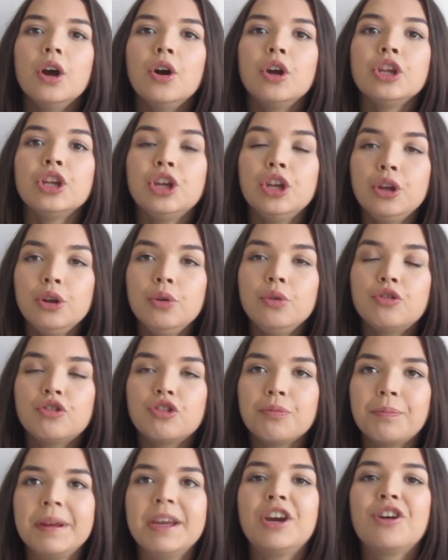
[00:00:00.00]
You
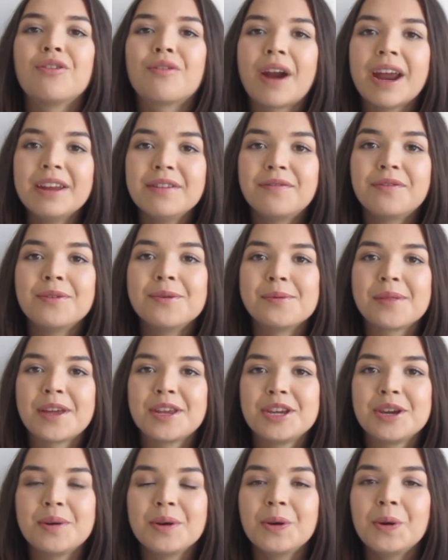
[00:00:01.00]
should be grateful that
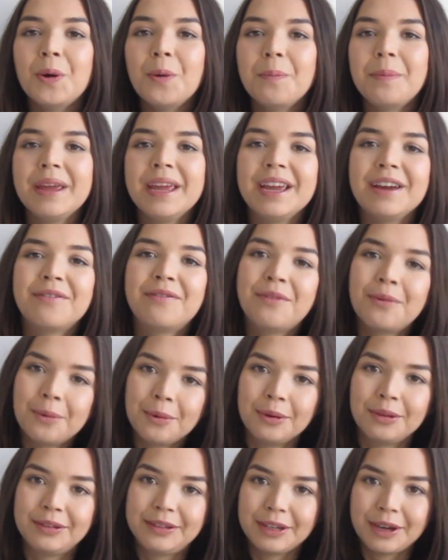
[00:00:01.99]
you are not being
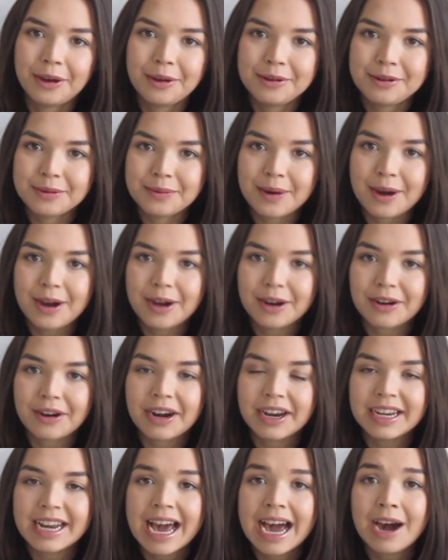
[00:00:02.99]
forced to go to work
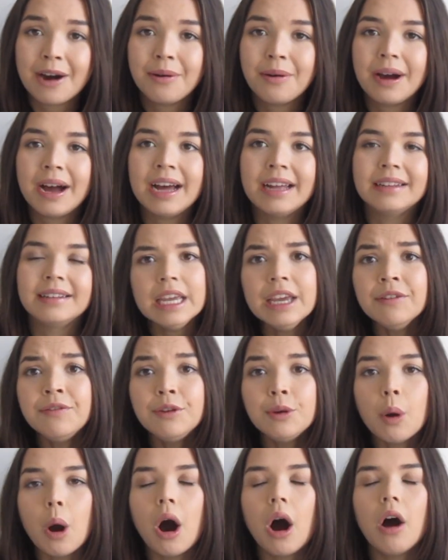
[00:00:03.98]
right now, and if
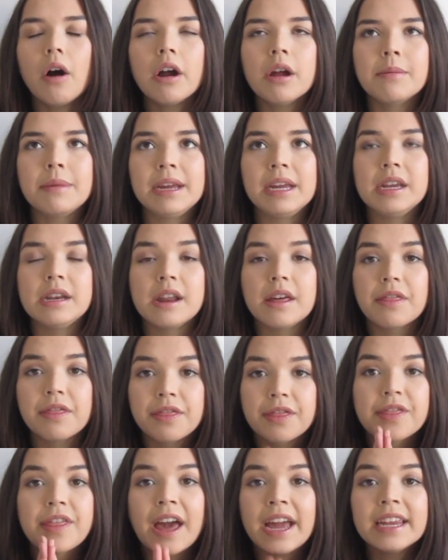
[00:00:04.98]
you are, I mean,
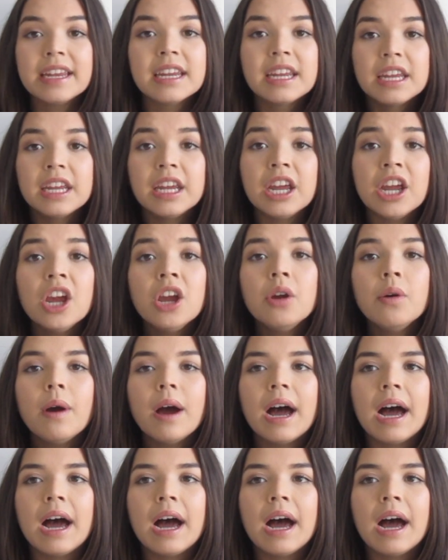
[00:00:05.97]
thank you,